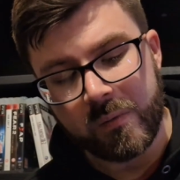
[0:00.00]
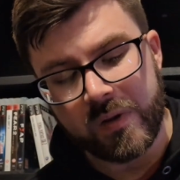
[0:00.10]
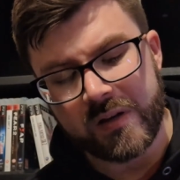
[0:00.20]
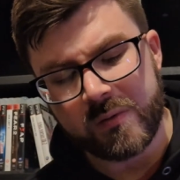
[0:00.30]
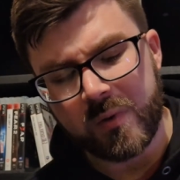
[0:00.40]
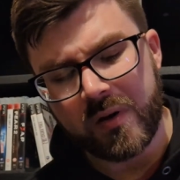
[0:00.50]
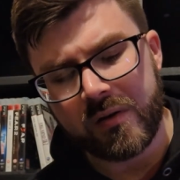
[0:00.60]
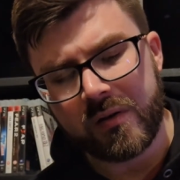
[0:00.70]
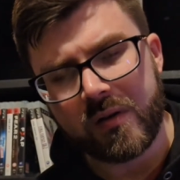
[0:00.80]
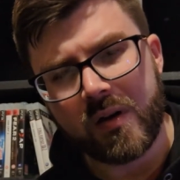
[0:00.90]
With this
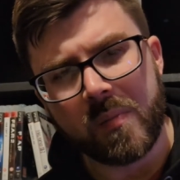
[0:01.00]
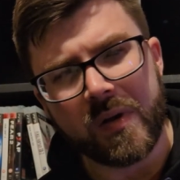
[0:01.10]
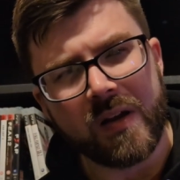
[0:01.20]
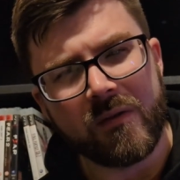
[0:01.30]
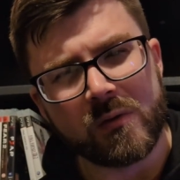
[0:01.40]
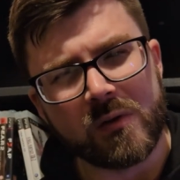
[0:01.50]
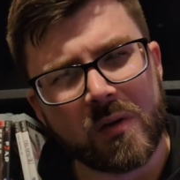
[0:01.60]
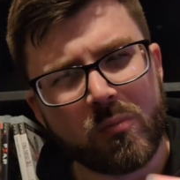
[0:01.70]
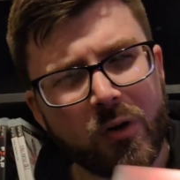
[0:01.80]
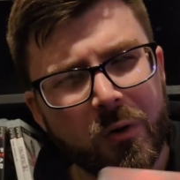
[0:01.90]
one, I believe it was
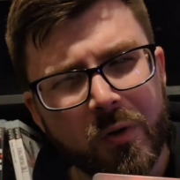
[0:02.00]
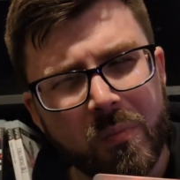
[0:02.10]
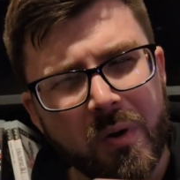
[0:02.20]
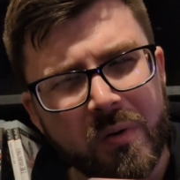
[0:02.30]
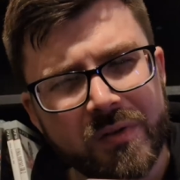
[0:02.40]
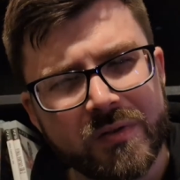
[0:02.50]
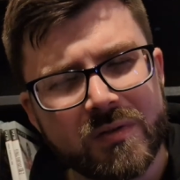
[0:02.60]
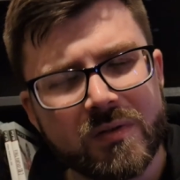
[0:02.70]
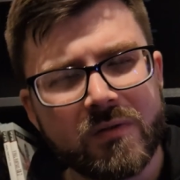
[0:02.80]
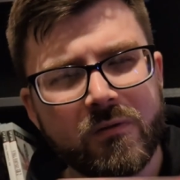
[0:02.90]
like a pre-order
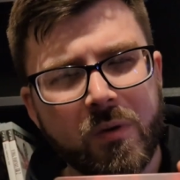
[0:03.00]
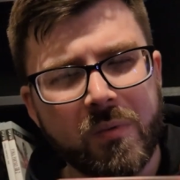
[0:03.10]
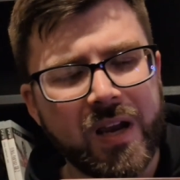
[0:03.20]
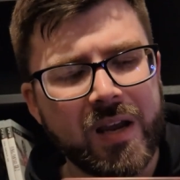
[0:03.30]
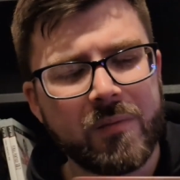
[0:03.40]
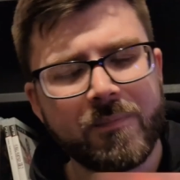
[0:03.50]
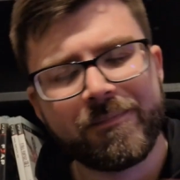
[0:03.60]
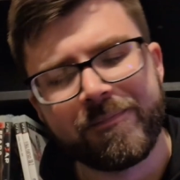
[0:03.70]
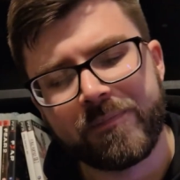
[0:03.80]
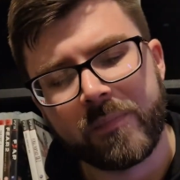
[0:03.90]
bonus from Game.
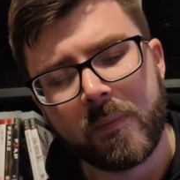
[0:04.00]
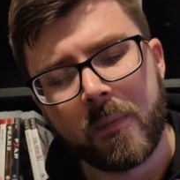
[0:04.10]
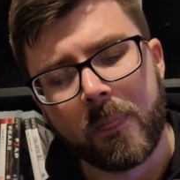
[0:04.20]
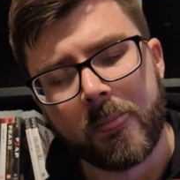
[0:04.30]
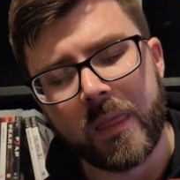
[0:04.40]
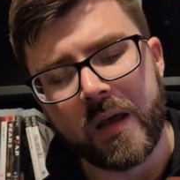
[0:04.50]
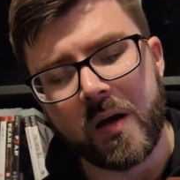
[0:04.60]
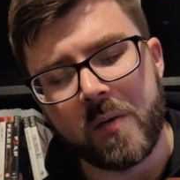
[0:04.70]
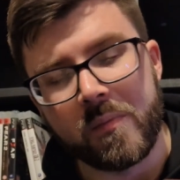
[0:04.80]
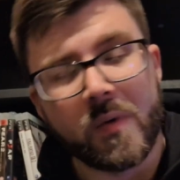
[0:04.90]

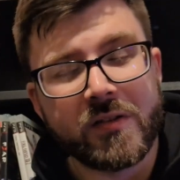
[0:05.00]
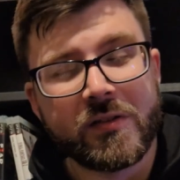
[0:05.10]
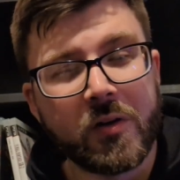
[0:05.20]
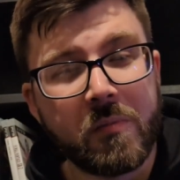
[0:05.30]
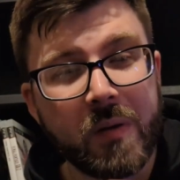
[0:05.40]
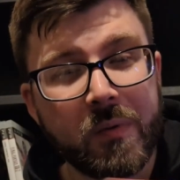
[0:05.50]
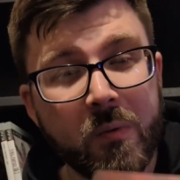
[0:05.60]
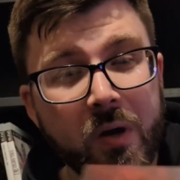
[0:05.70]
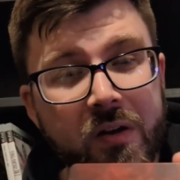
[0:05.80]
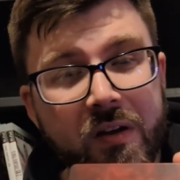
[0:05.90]
I still know people
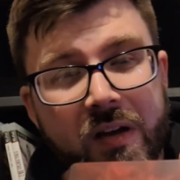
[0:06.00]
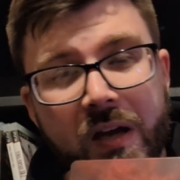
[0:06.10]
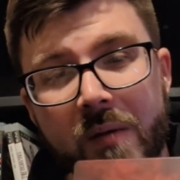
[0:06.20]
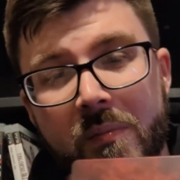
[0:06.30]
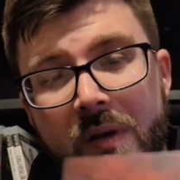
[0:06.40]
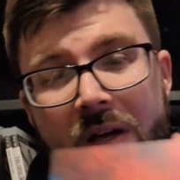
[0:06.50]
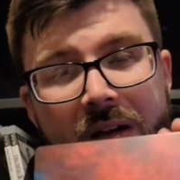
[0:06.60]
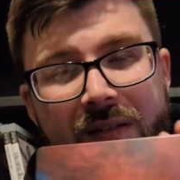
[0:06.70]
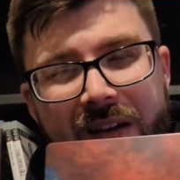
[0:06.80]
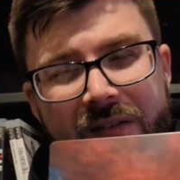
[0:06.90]
who work at Game.
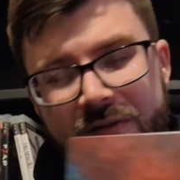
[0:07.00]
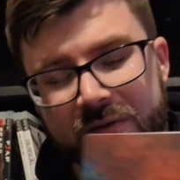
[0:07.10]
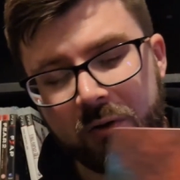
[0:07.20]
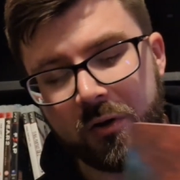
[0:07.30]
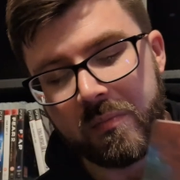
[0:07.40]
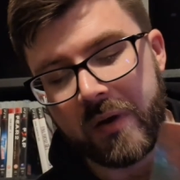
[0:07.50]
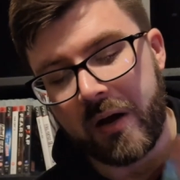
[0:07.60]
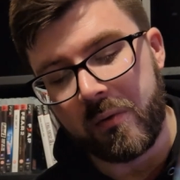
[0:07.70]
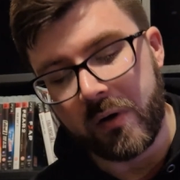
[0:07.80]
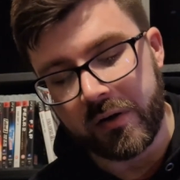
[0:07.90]
They just sorted me
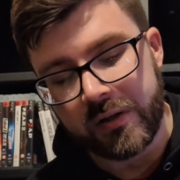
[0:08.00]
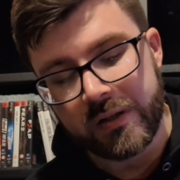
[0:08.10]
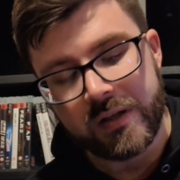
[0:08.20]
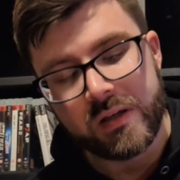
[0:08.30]
out one.